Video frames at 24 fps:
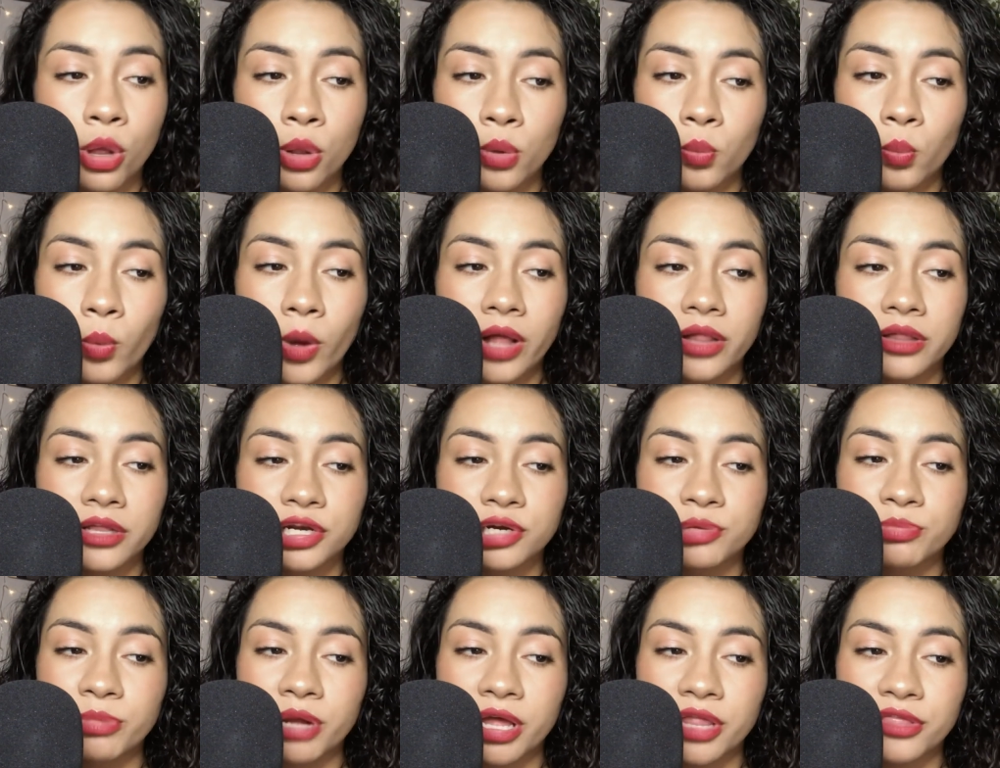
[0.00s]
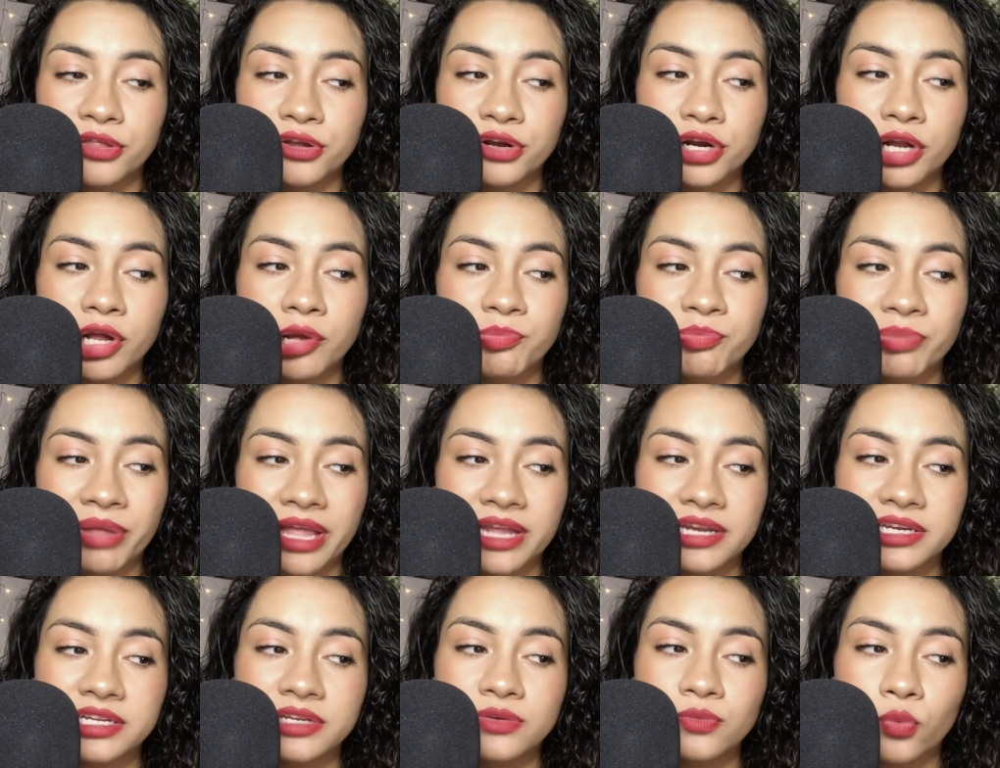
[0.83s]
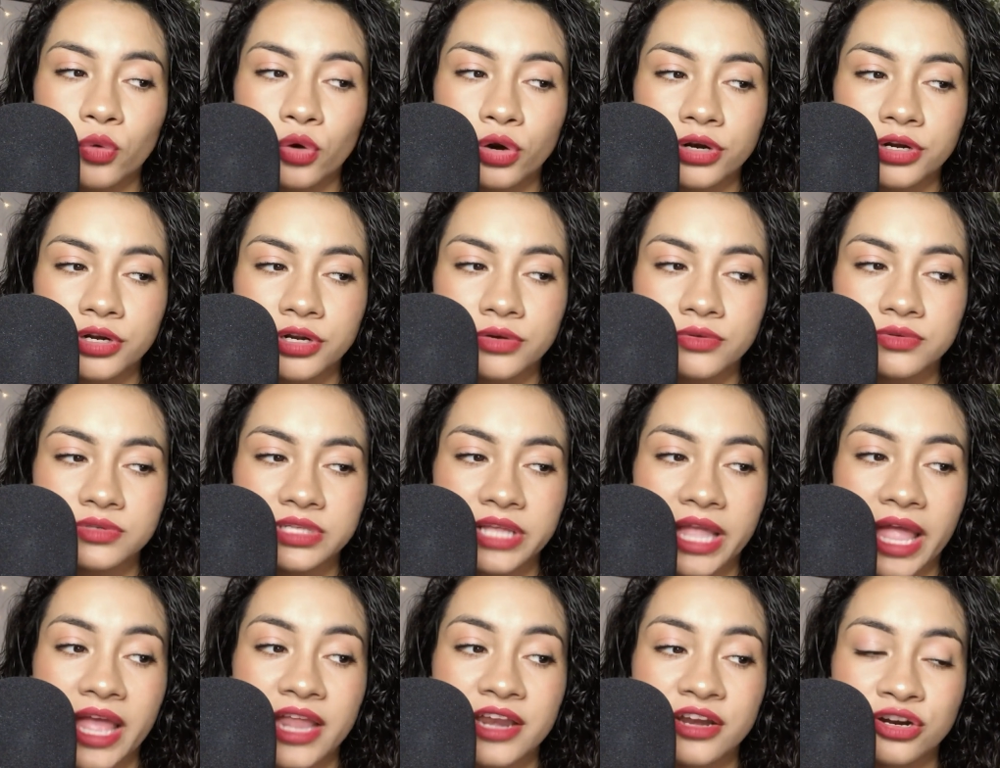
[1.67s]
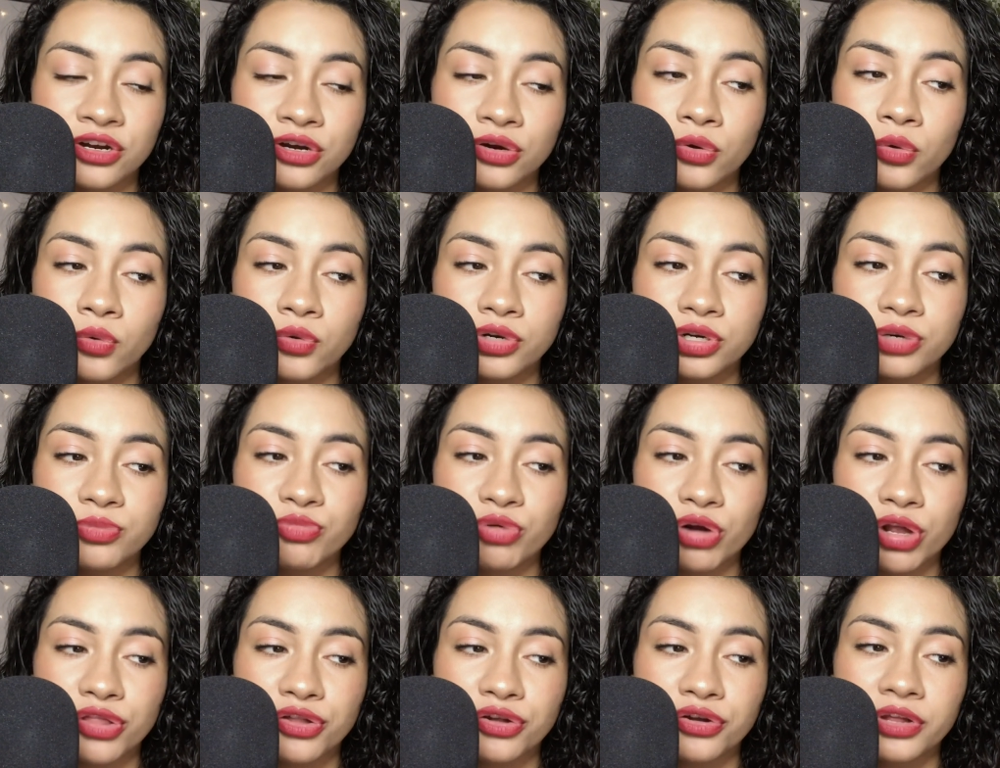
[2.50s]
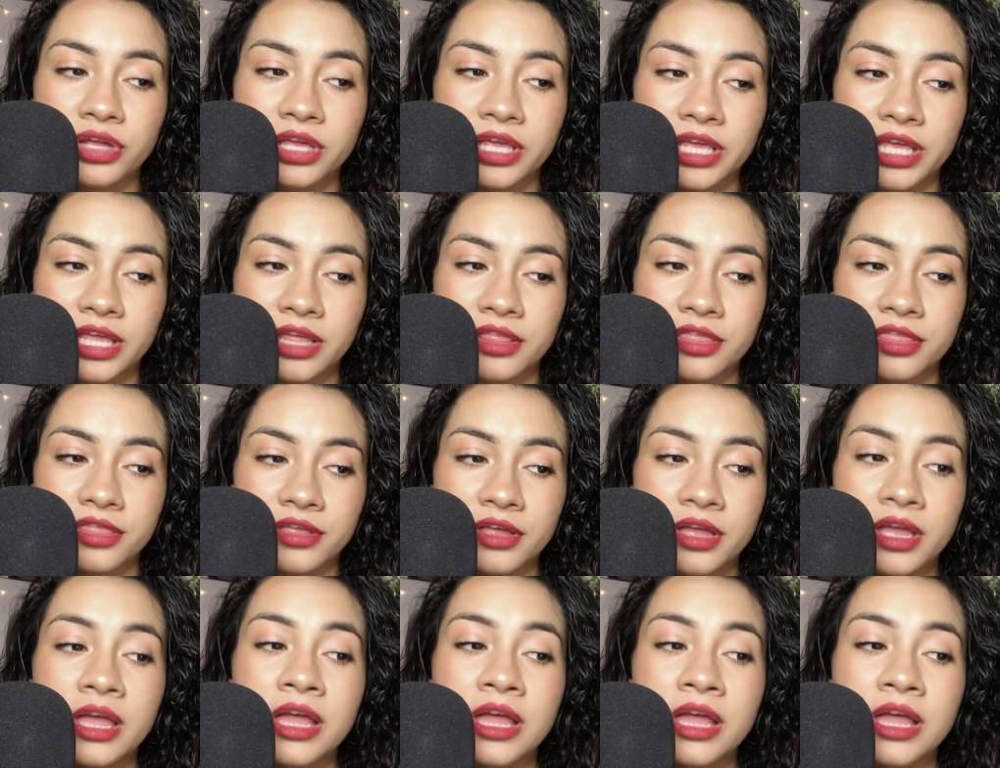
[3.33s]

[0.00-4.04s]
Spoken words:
while her mother abandoned Wuornos and her older brother Keith,